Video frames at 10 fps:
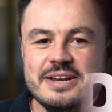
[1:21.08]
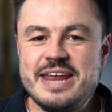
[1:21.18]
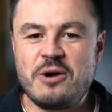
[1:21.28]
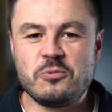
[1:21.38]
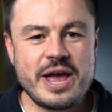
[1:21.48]

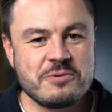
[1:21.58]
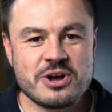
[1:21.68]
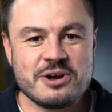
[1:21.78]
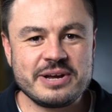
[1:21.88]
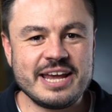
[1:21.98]
Now, where
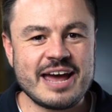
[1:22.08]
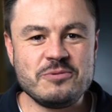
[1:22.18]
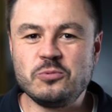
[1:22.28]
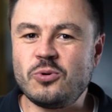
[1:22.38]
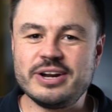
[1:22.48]
were we
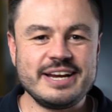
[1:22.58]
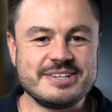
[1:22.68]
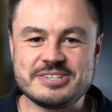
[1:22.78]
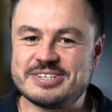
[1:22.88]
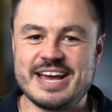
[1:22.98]
and what
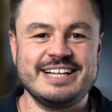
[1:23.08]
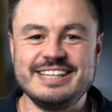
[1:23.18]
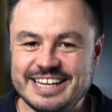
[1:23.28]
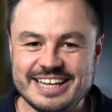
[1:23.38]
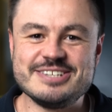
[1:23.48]

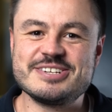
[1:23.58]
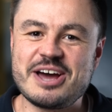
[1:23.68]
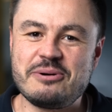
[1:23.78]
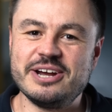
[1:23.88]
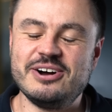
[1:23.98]
exactly is
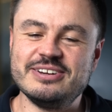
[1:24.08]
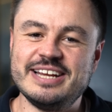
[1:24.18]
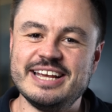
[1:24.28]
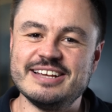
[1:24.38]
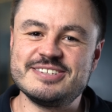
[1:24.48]
going on
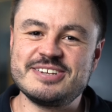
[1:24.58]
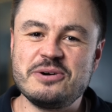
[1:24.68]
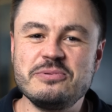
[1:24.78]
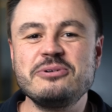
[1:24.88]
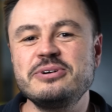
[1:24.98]
here? So we